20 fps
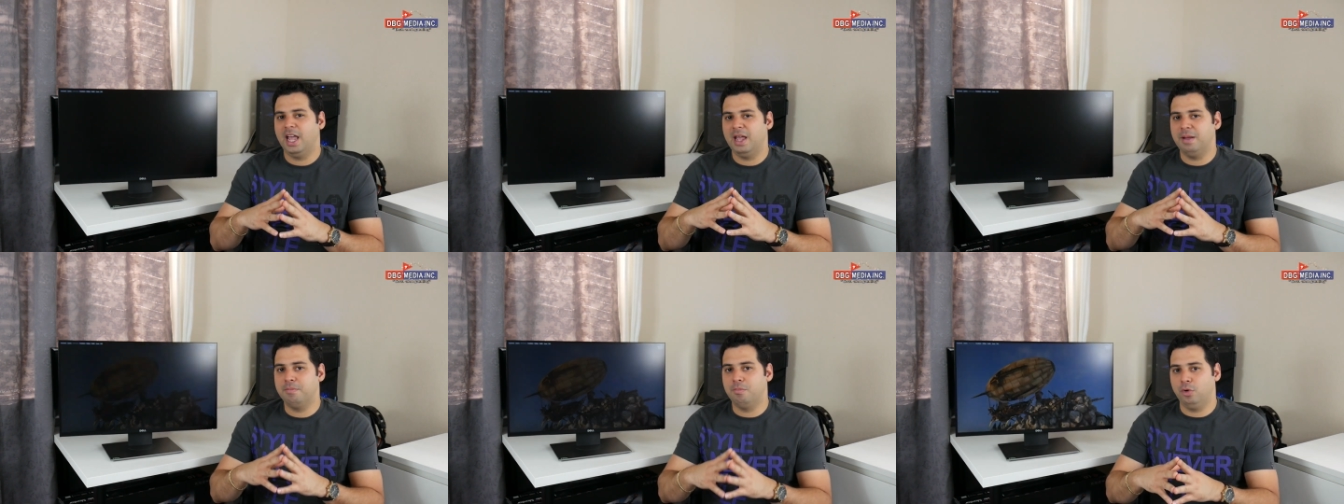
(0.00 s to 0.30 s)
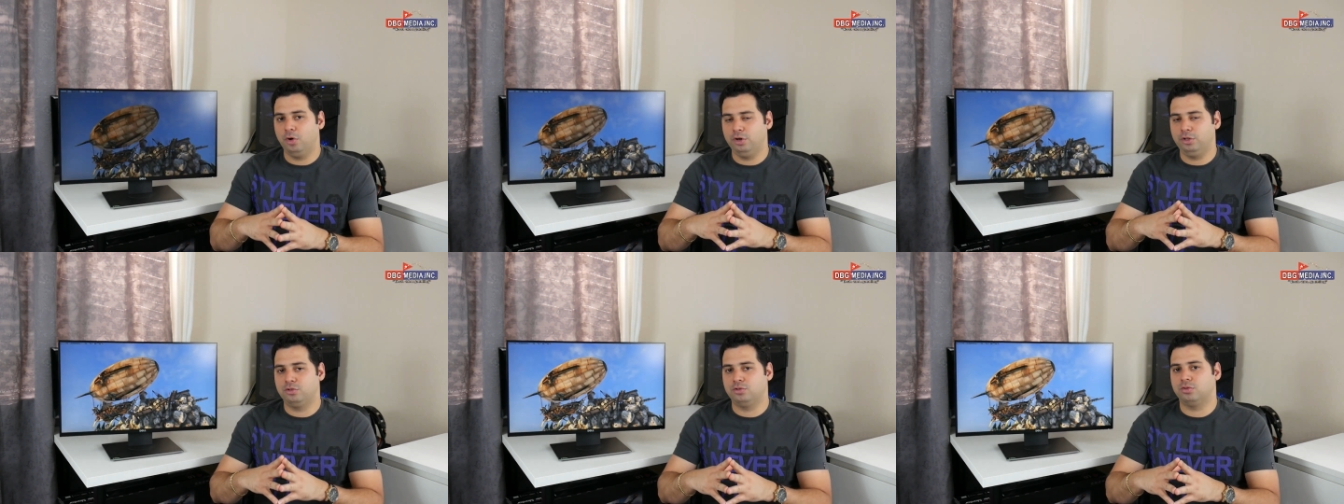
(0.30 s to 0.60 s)
a
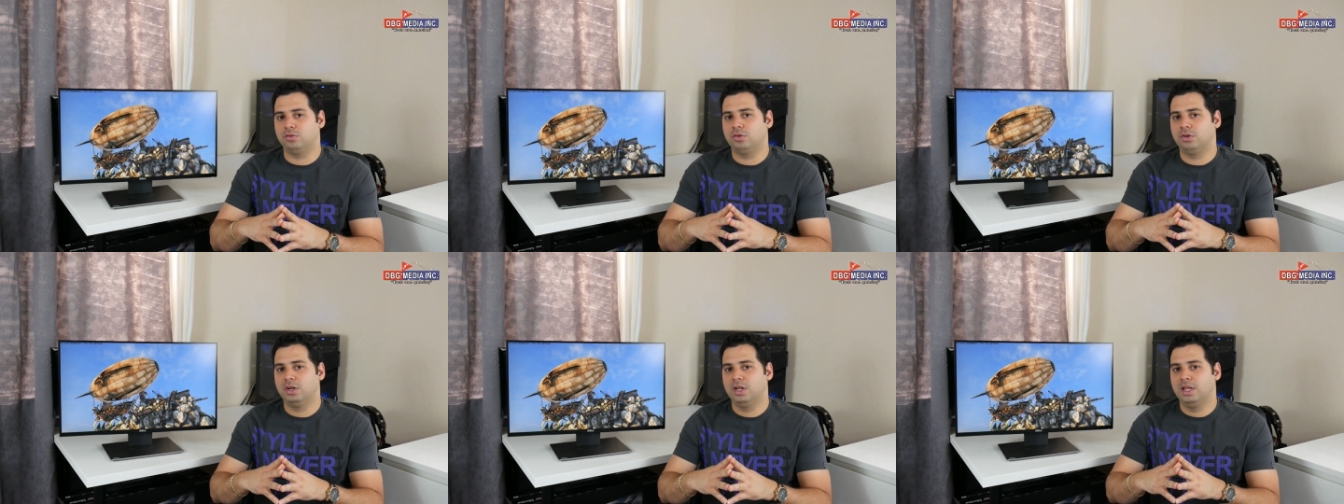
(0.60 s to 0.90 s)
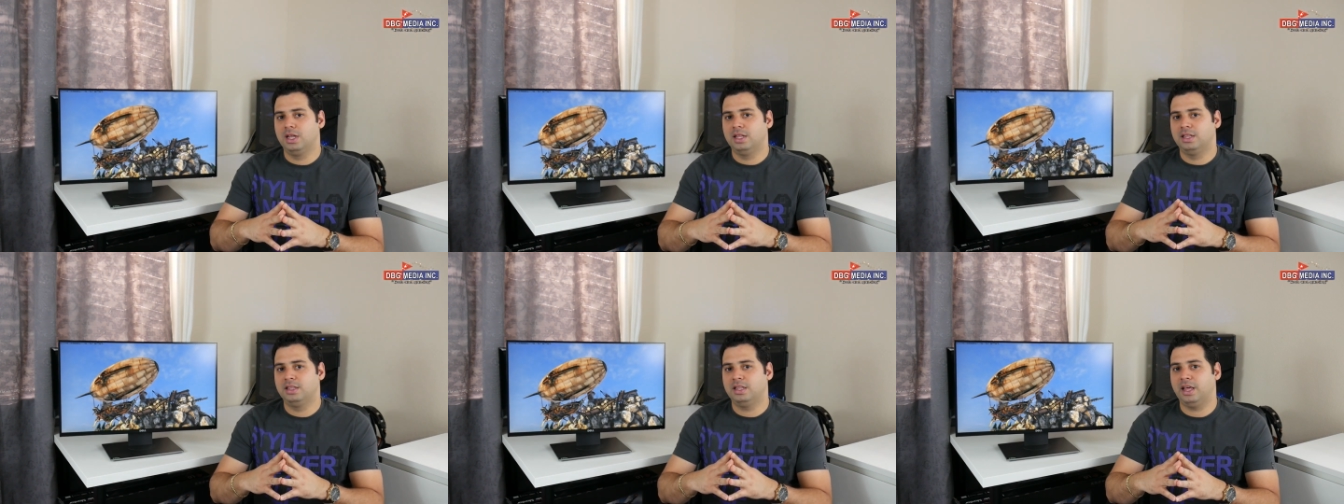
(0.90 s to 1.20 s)
monitor
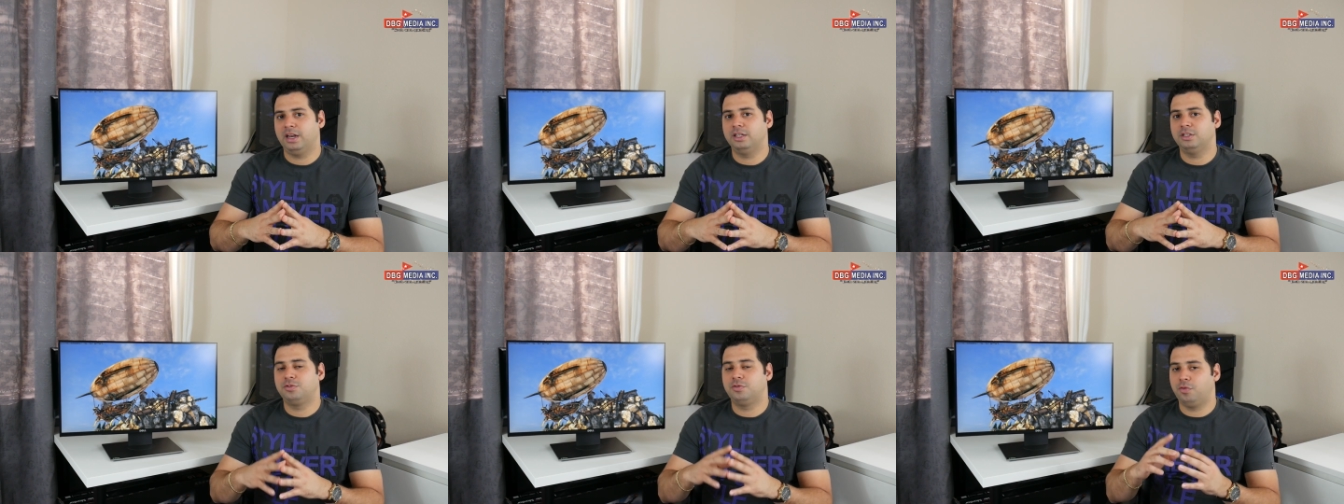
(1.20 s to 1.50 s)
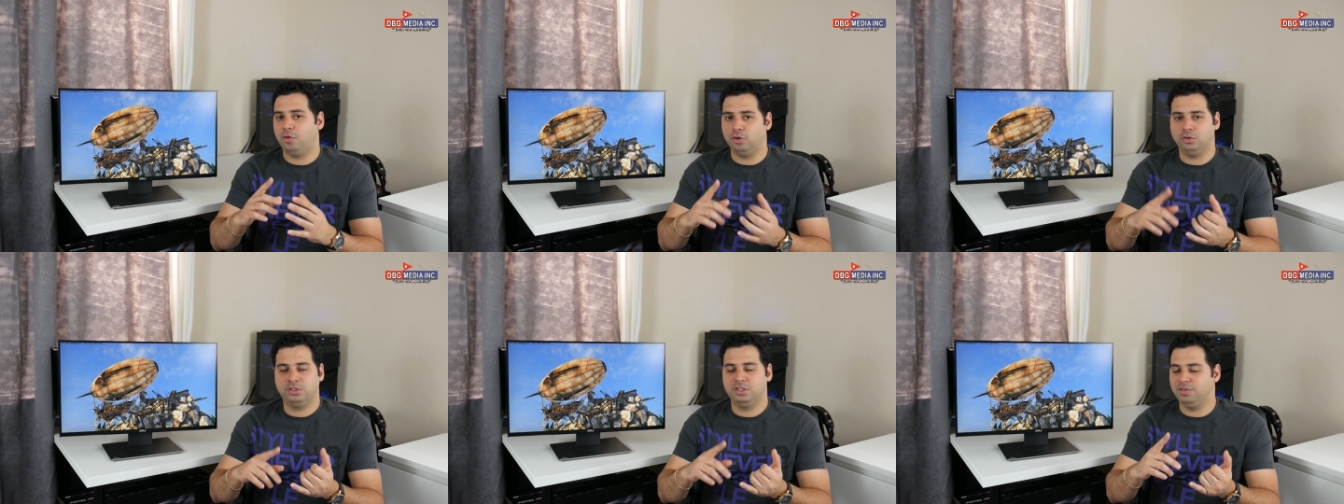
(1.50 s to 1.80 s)
that is
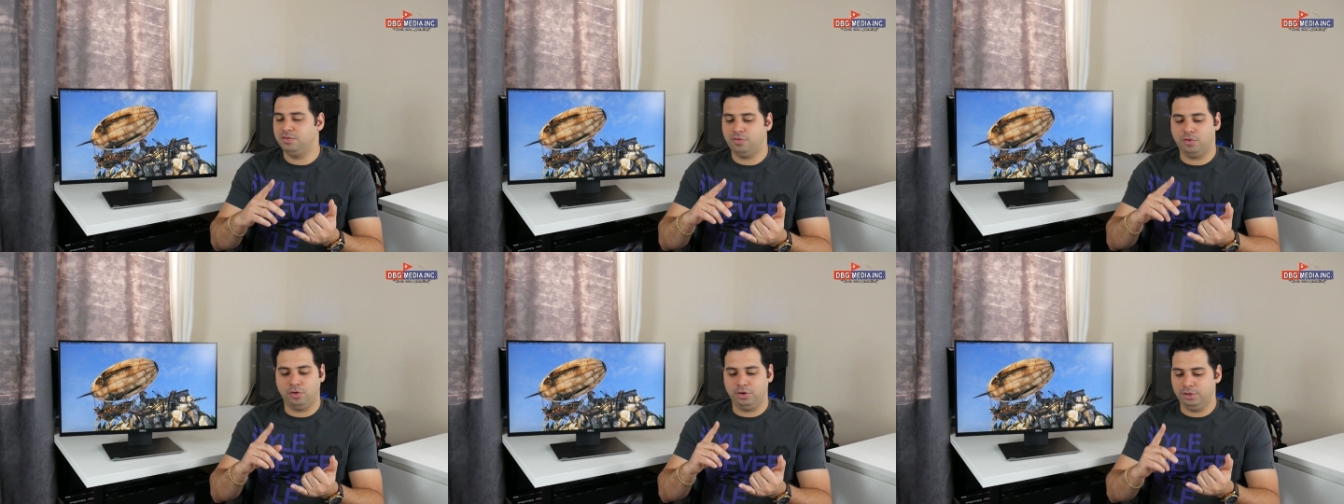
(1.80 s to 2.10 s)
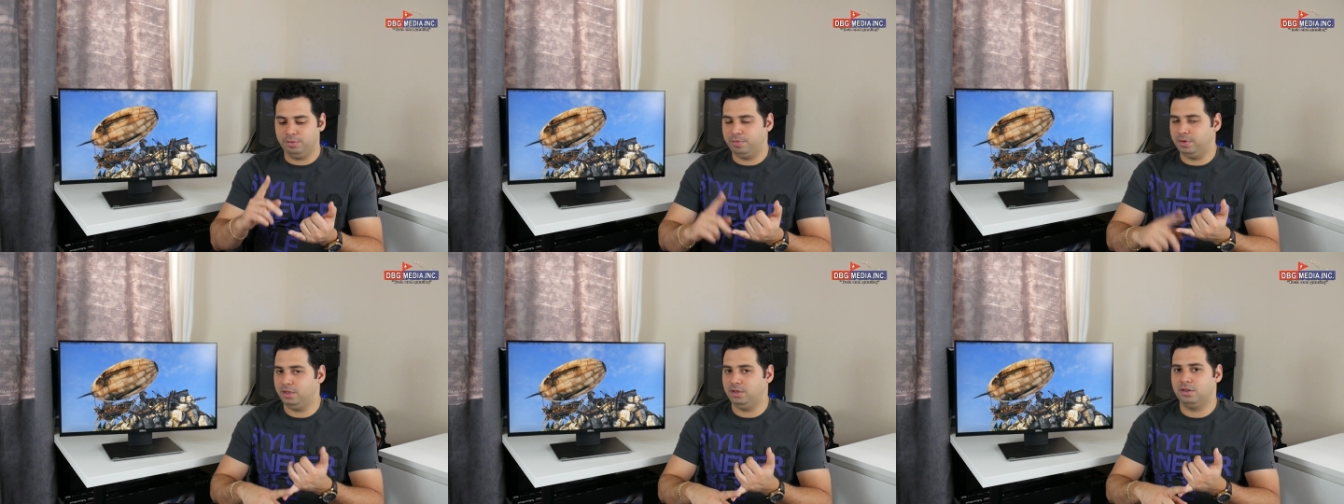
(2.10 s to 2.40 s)

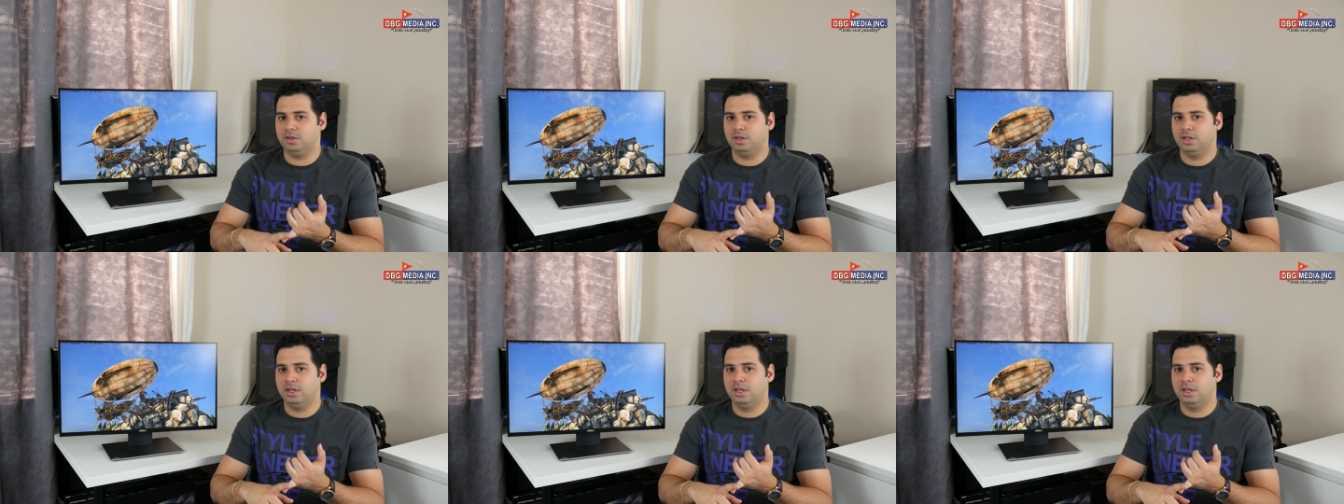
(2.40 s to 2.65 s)
1440p,